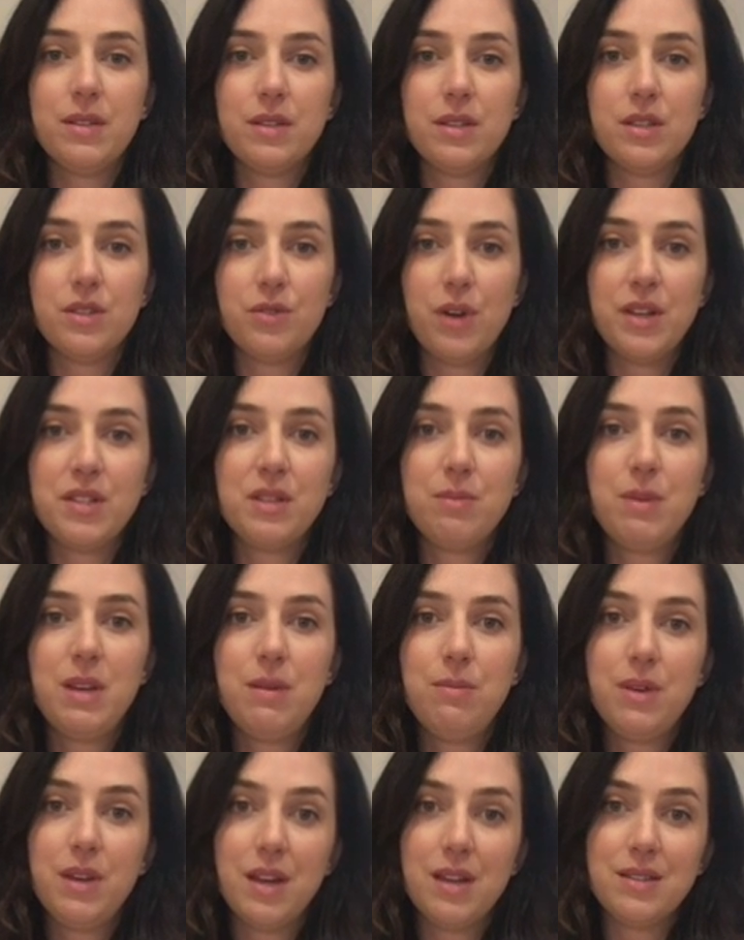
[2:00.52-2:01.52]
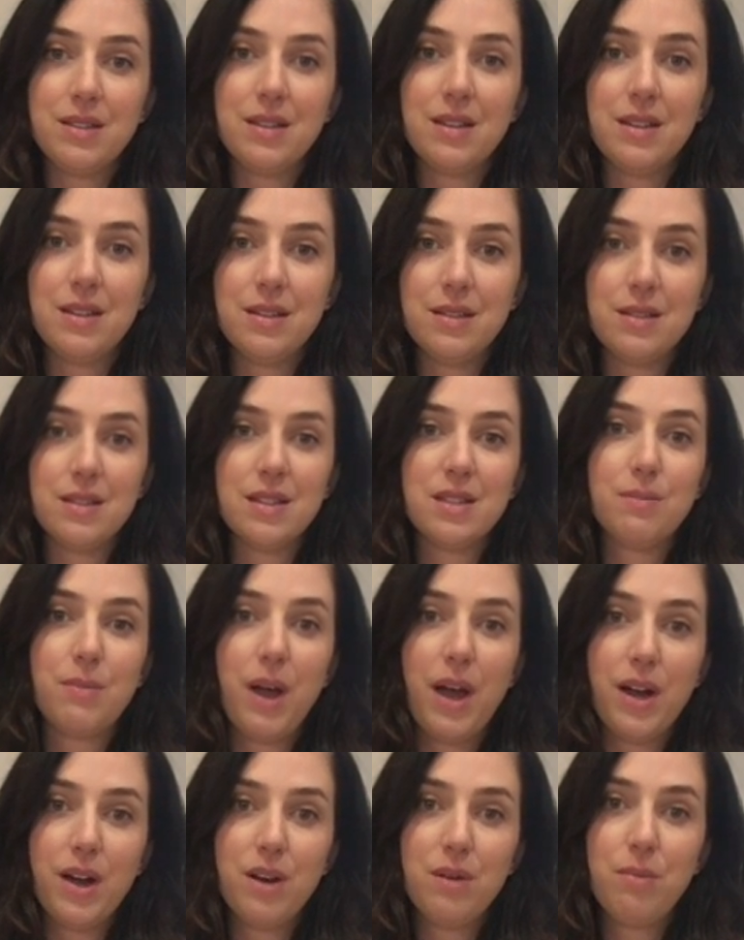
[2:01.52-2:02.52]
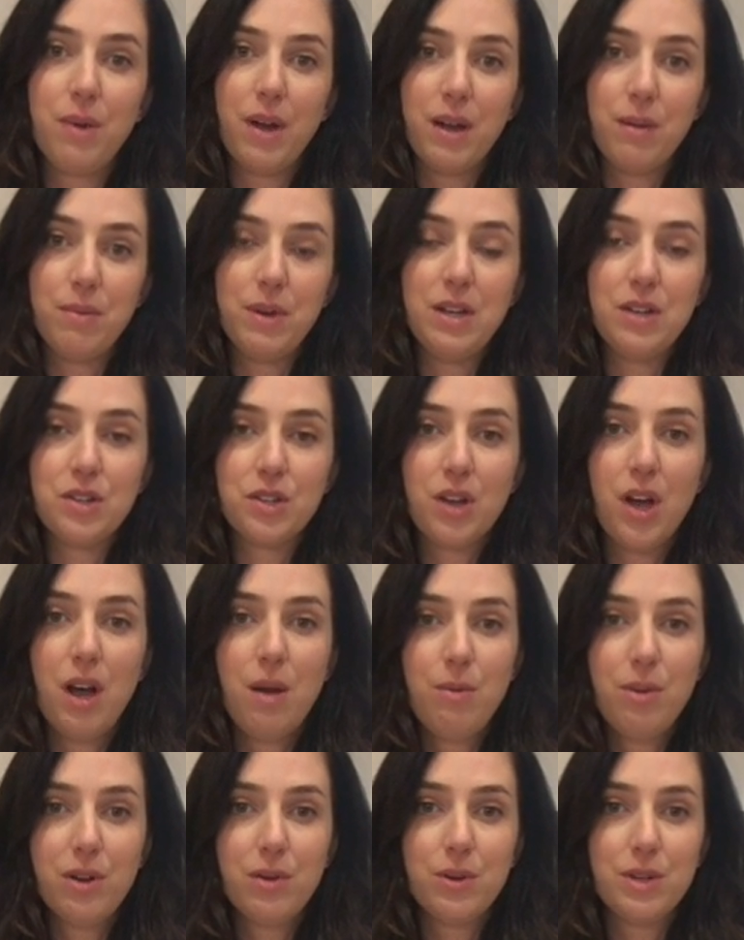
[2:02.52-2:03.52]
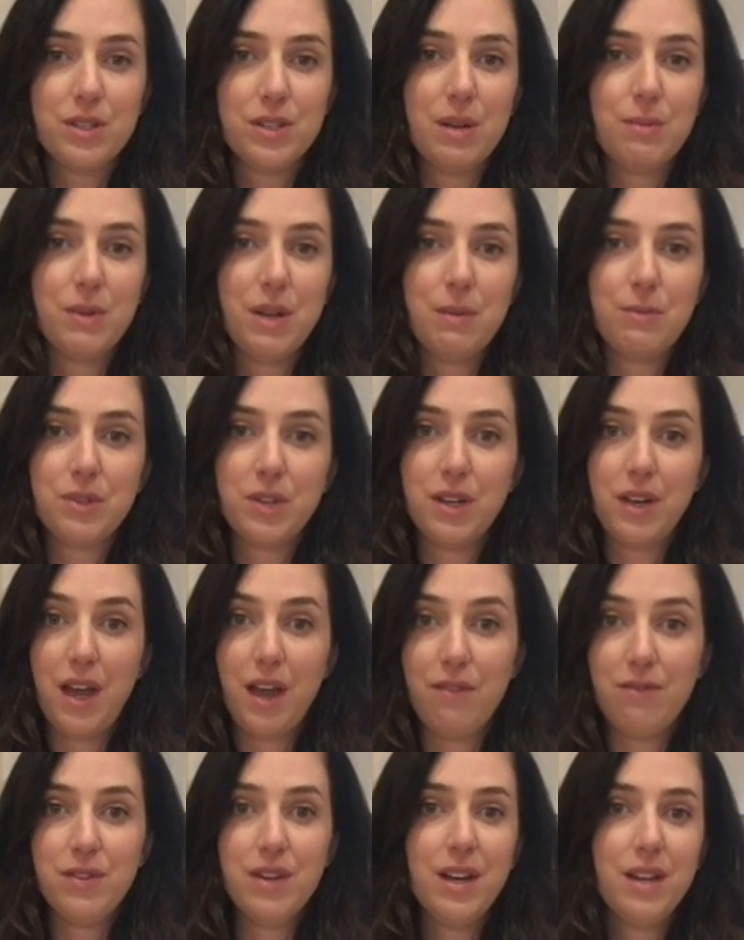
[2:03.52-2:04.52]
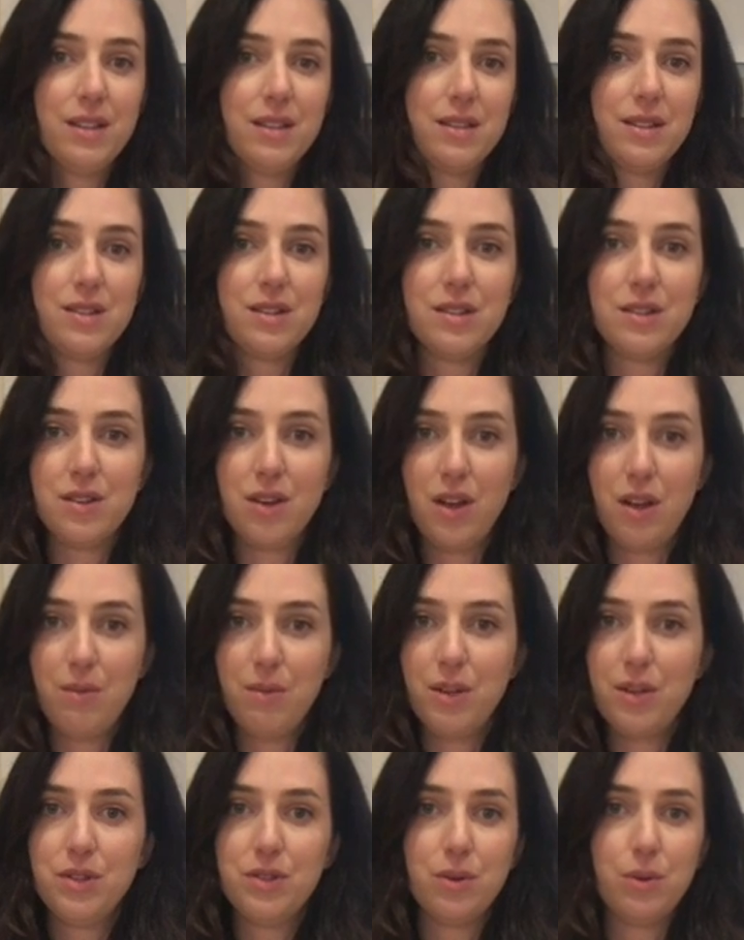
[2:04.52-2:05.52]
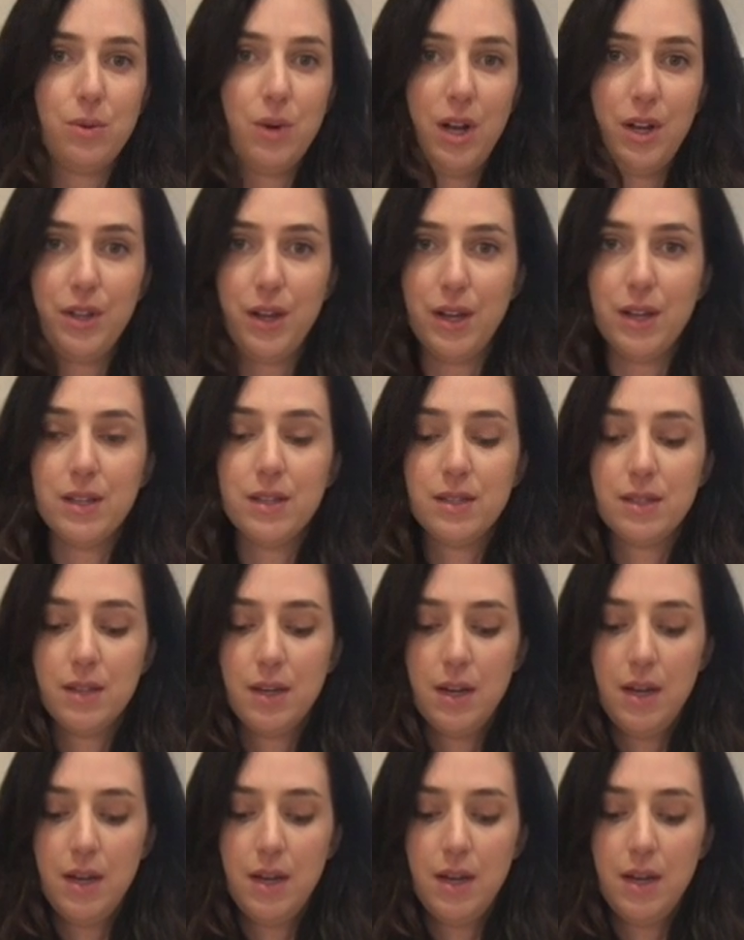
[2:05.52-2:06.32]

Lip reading: this recipe because it is inspired by peach cobbler, which sometimes could have nuts such as almonds or walnuts.